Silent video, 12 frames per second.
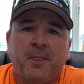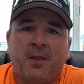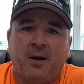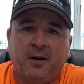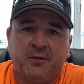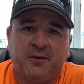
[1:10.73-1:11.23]

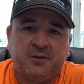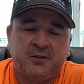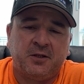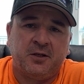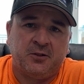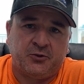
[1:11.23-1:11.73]
onto the
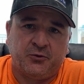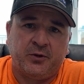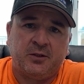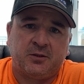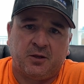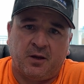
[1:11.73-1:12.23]
city
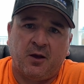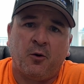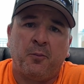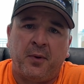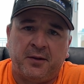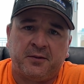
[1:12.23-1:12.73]
streets to help
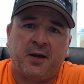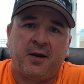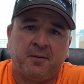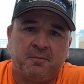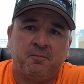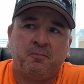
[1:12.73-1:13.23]

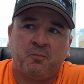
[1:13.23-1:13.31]
maintain